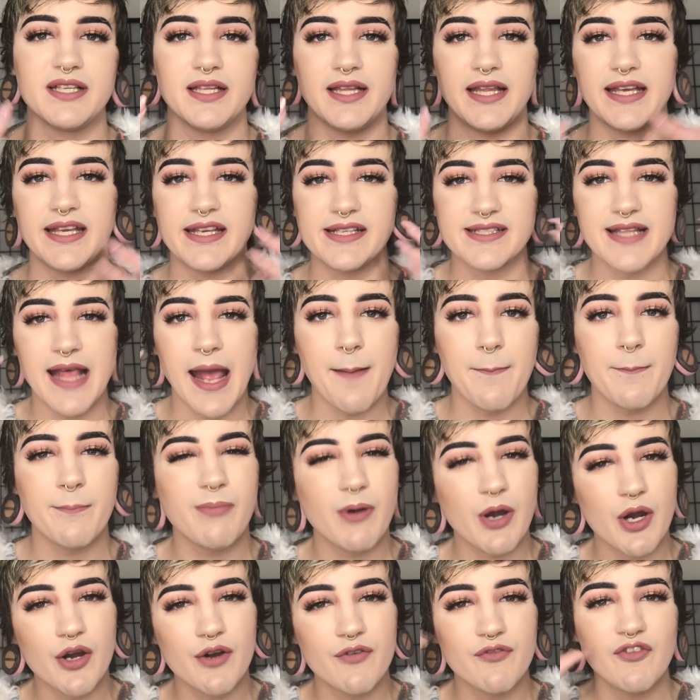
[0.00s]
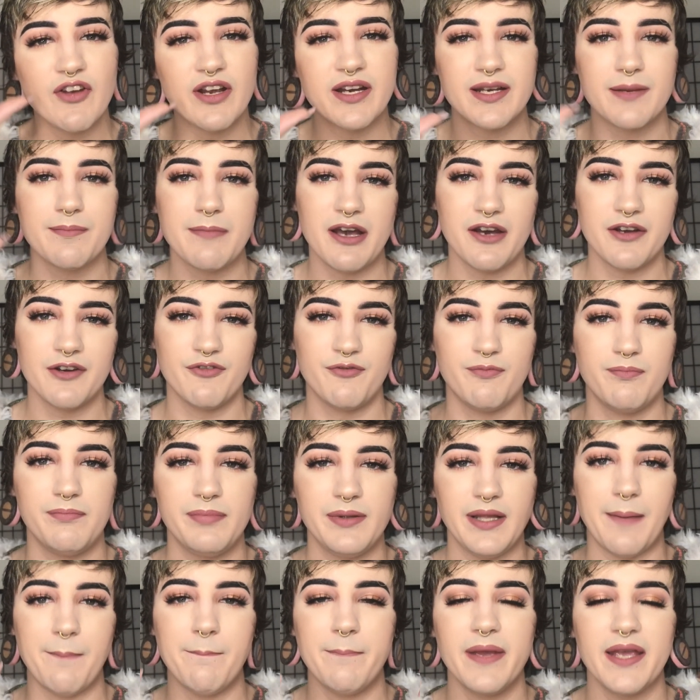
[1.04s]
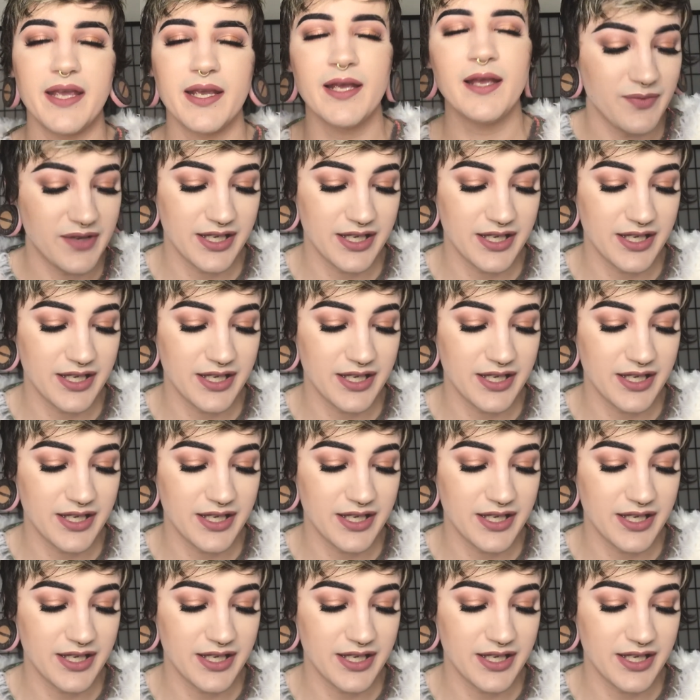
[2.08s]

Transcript: It like is that perfect amount of plumping.